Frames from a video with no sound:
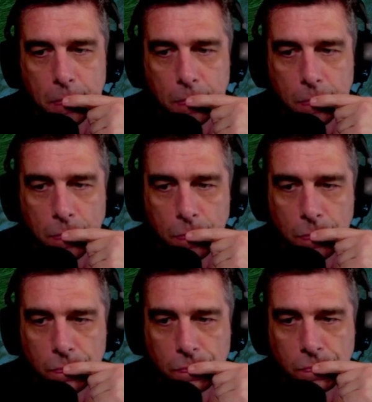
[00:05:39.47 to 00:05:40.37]

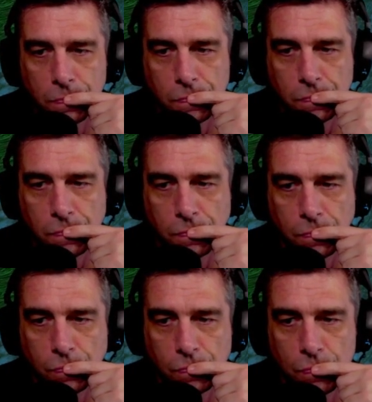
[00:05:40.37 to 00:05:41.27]

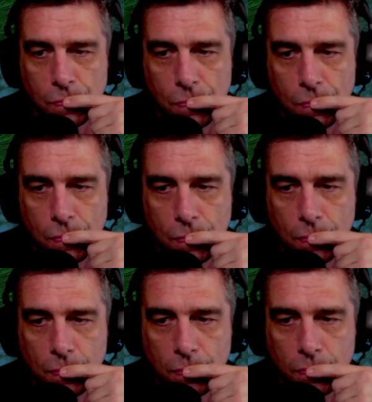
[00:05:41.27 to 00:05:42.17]

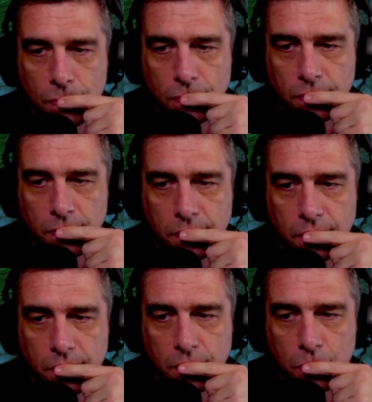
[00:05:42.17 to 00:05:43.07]

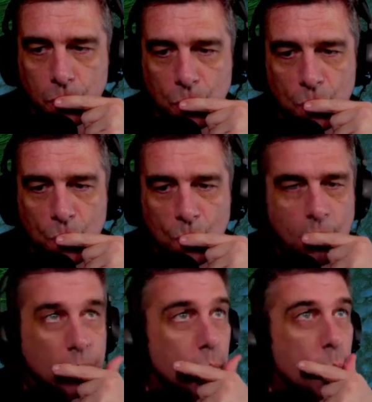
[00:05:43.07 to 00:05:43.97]

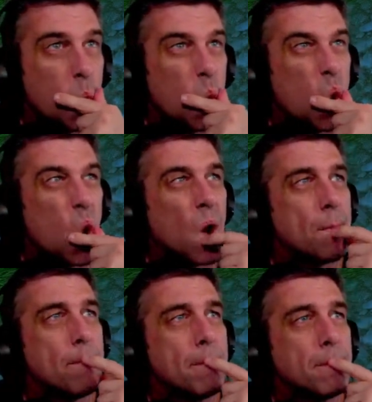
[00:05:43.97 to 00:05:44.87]

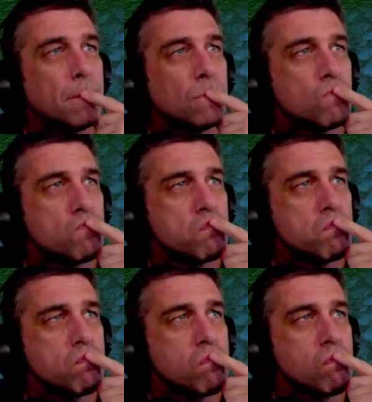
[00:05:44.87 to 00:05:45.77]

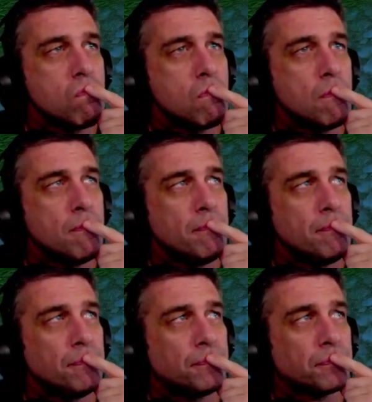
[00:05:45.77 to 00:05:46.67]

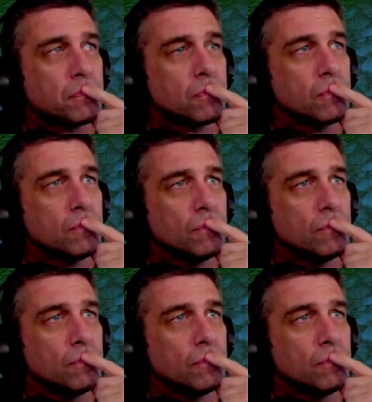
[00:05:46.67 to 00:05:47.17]
Nothing is said.